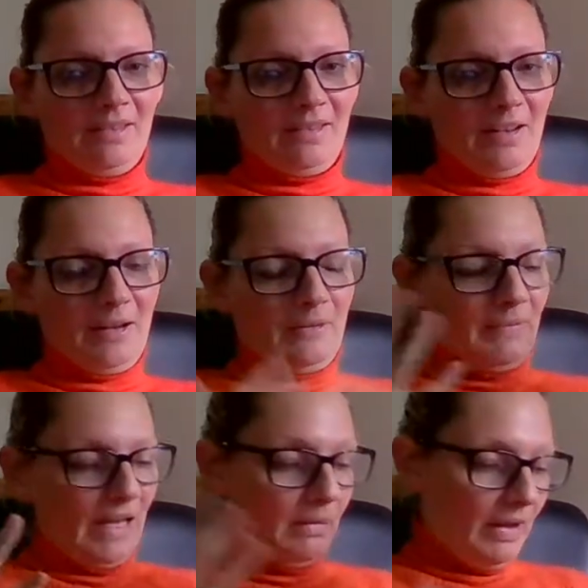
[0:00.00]
So
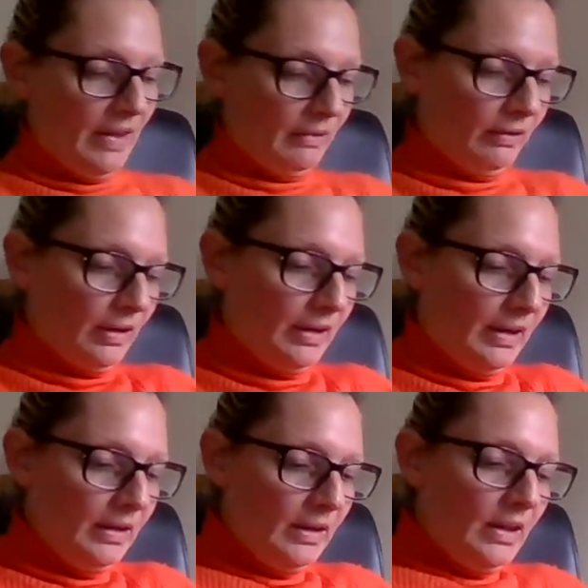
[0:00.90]
anyway, that's a side
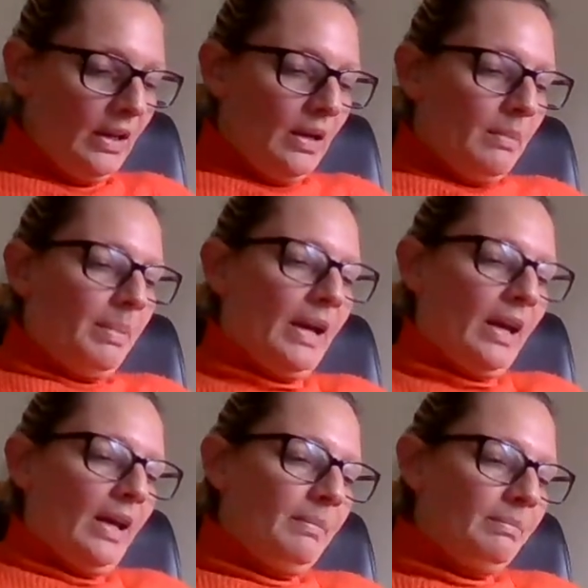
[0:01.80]
note. But